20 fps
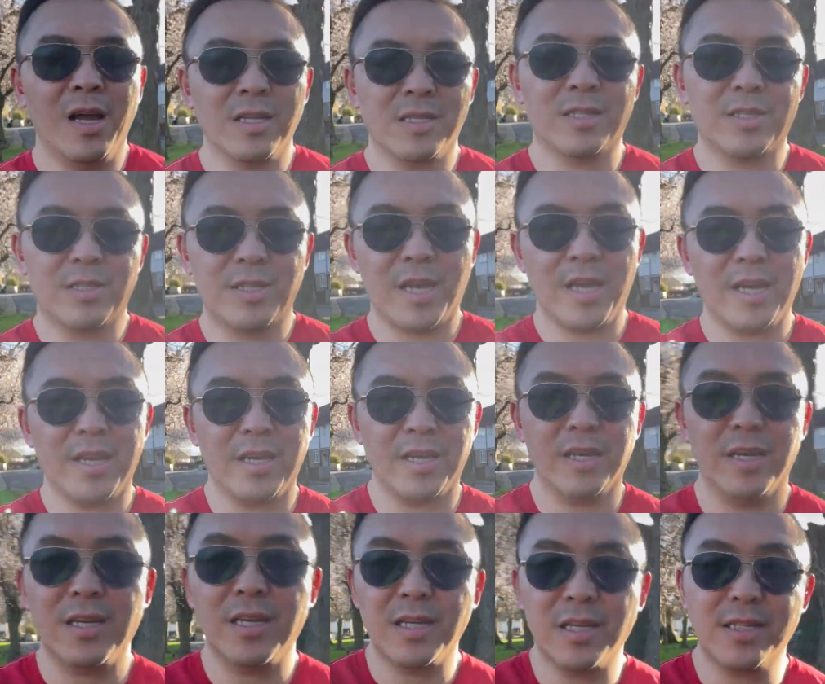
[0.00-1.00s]
Today
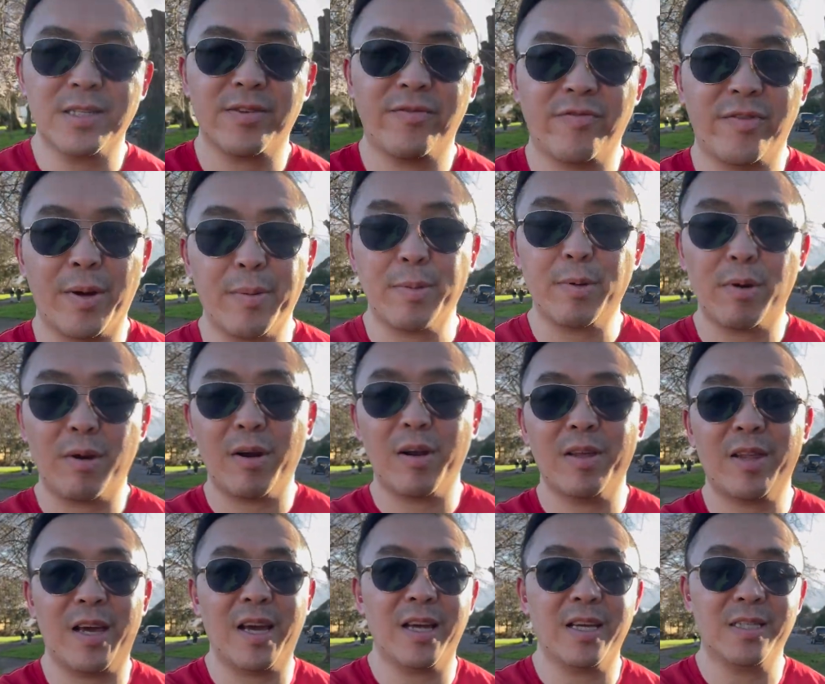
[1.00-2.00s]
is February
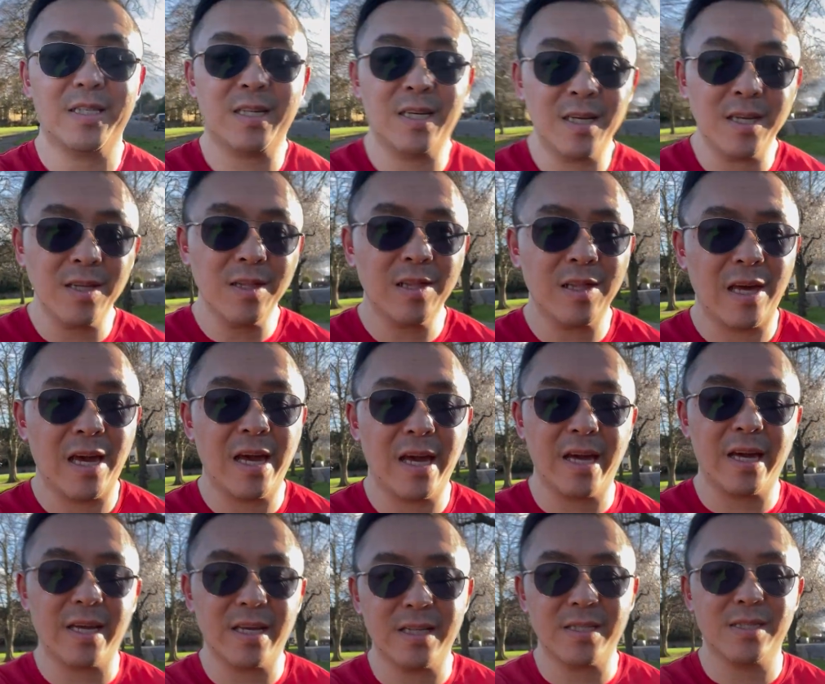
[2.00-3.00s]
the 18th,
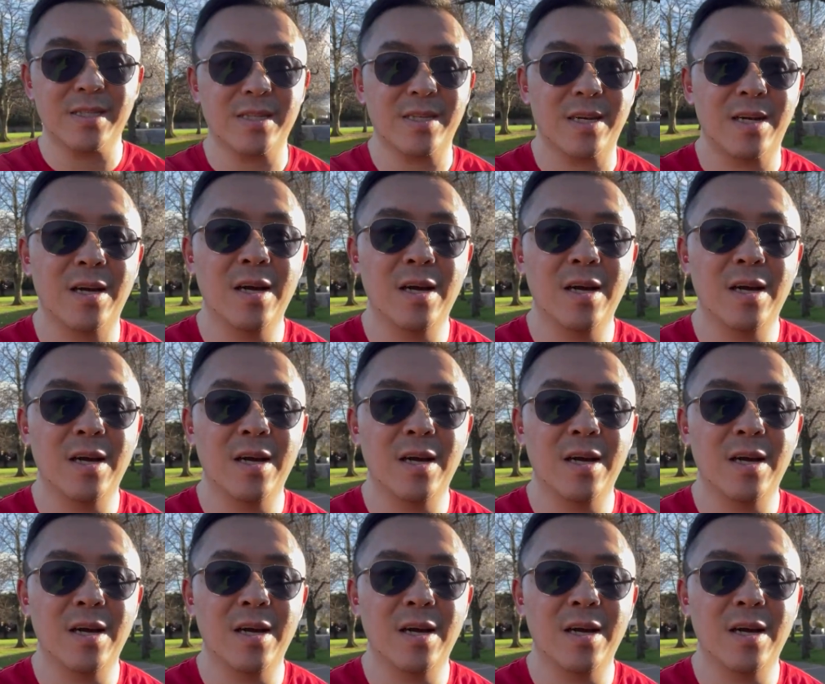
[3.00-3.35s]
and